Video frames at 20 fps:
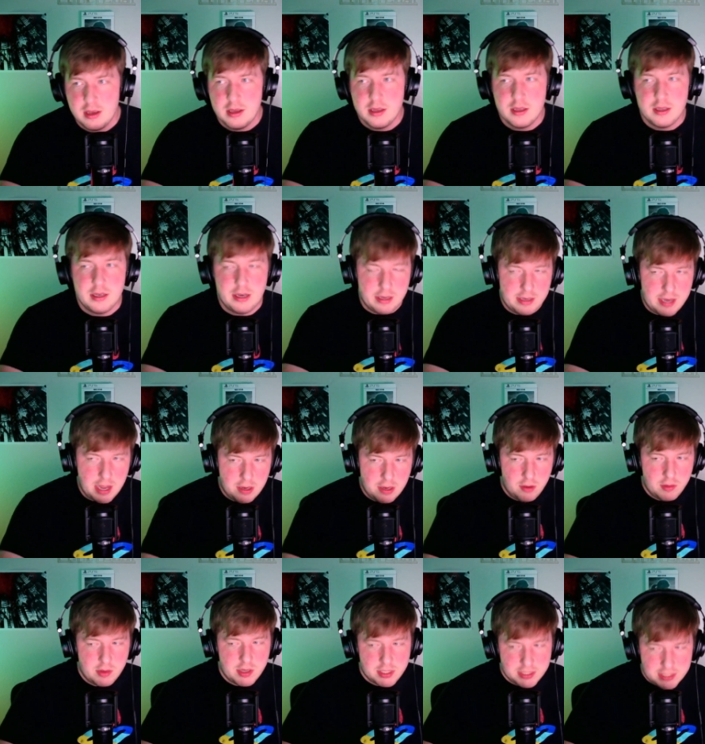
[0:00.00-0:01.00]
Nintendo
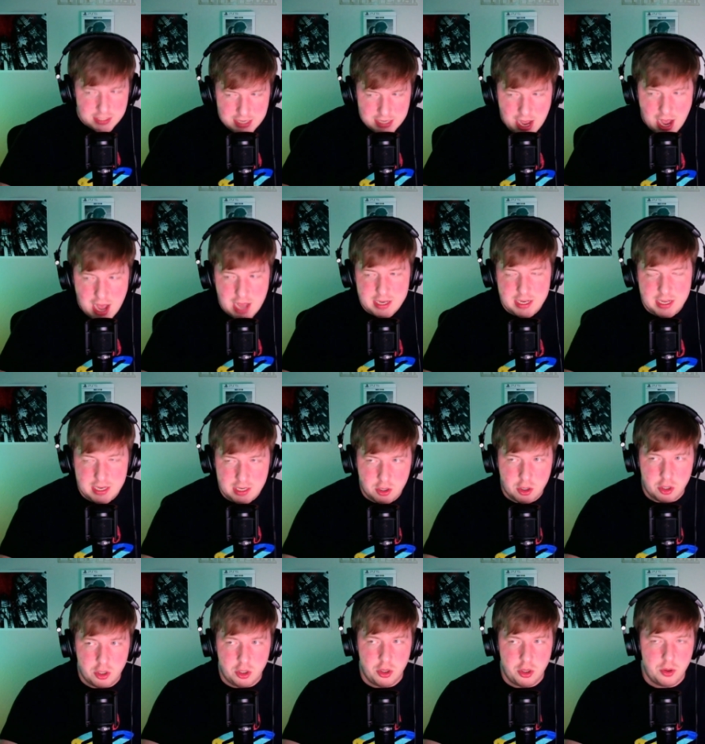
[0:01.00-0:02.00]
does not
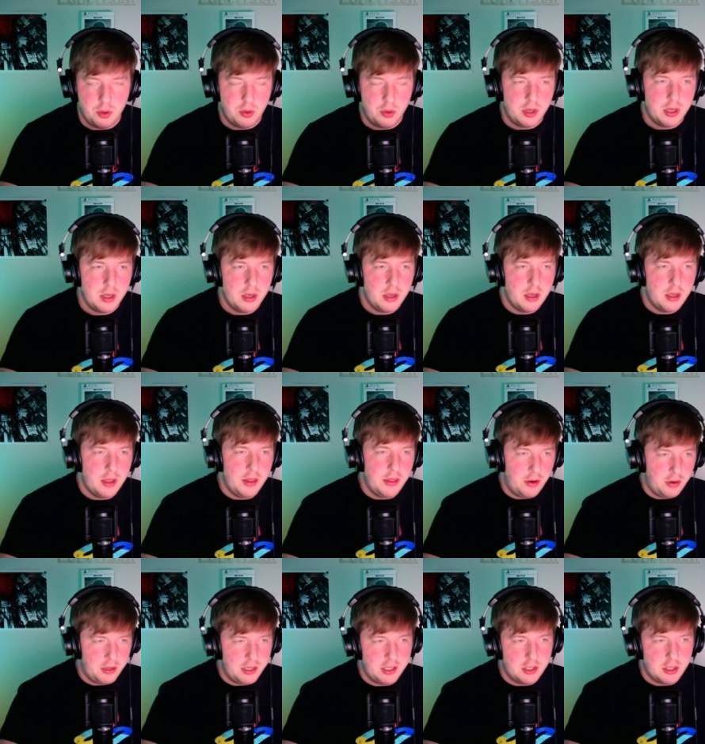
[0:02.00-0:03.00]
include their
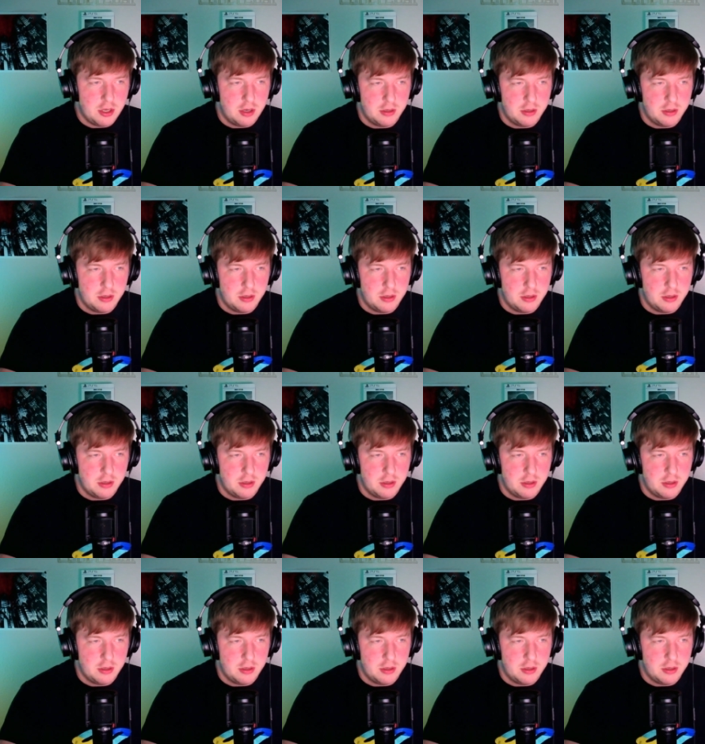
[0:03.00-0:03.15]
digital